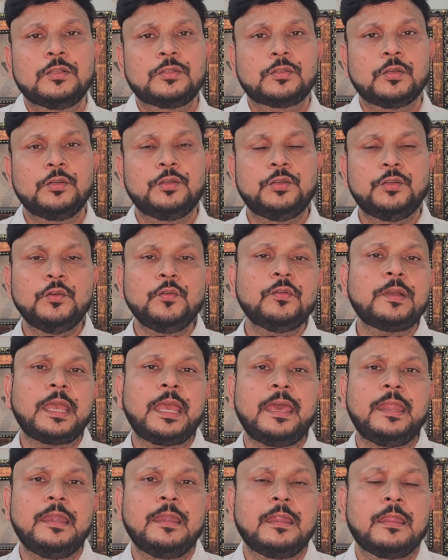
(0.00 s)
So you
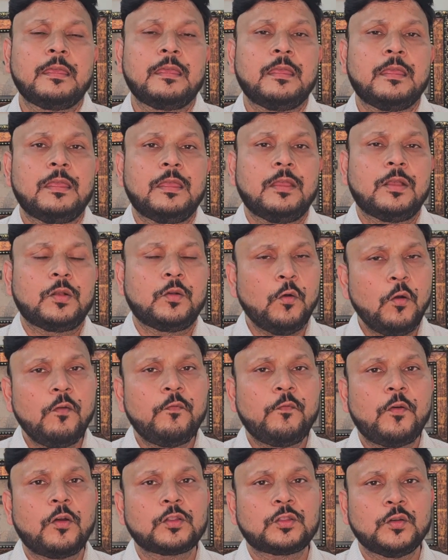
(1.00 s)
can
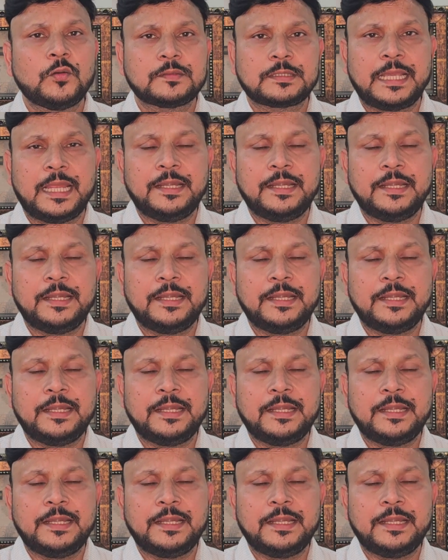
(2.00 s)
go for those